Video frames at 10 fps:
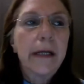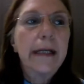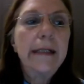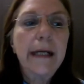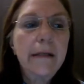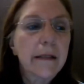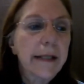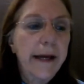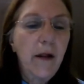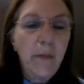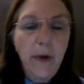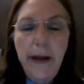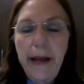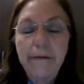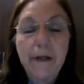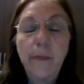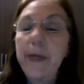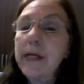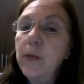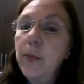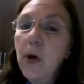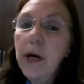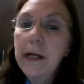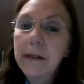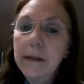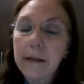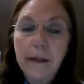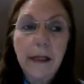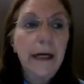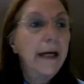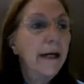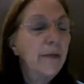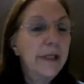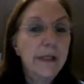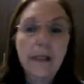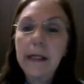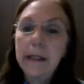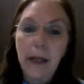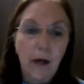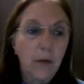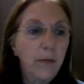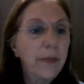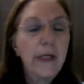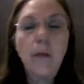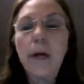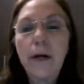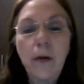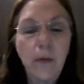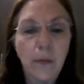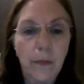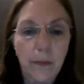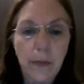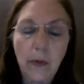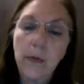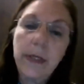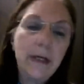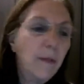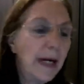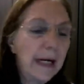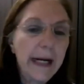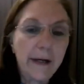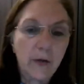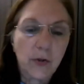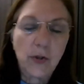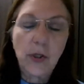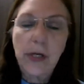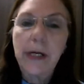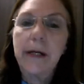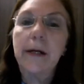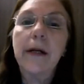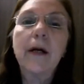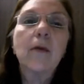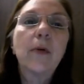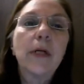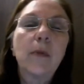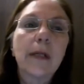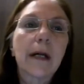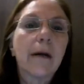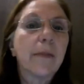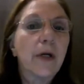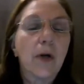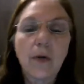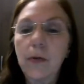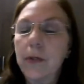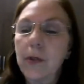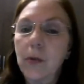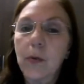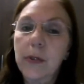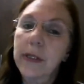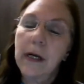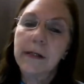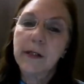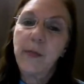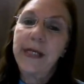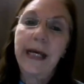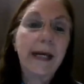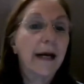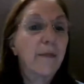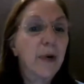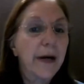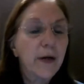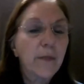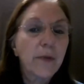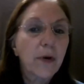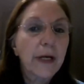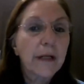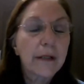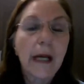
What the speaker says: It doesn't help I have the best product and I'm sitting at home in my room or in my lounge. Nobody will come and knock on the door and ask me, can I buy your product?